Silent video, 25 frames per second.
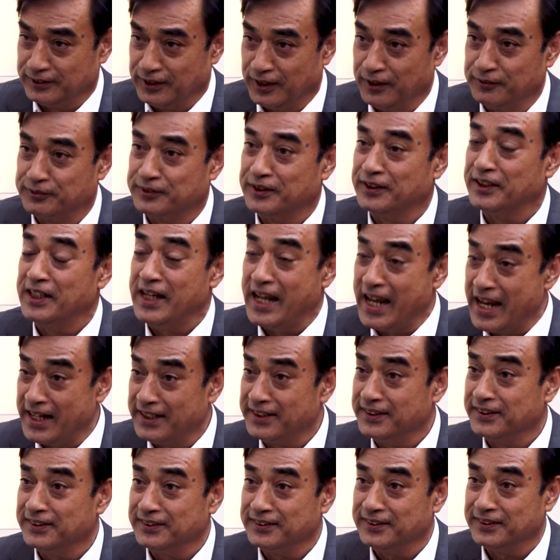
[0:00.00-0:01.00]
of the
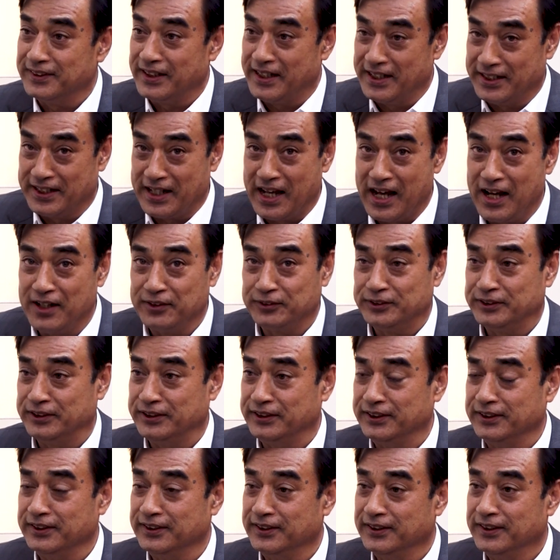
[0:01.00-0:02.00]
land and
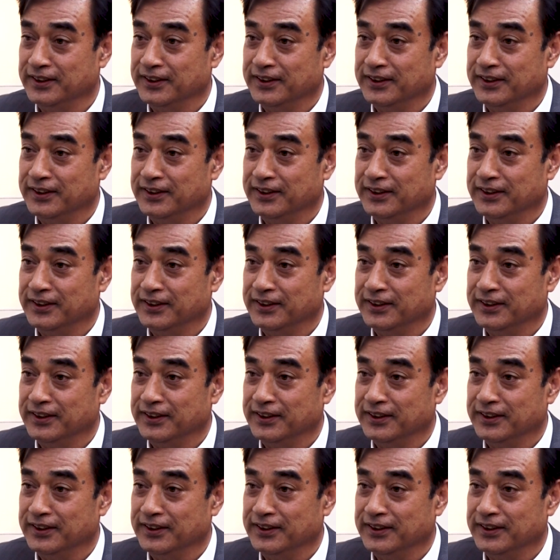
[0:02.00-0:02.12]
housing,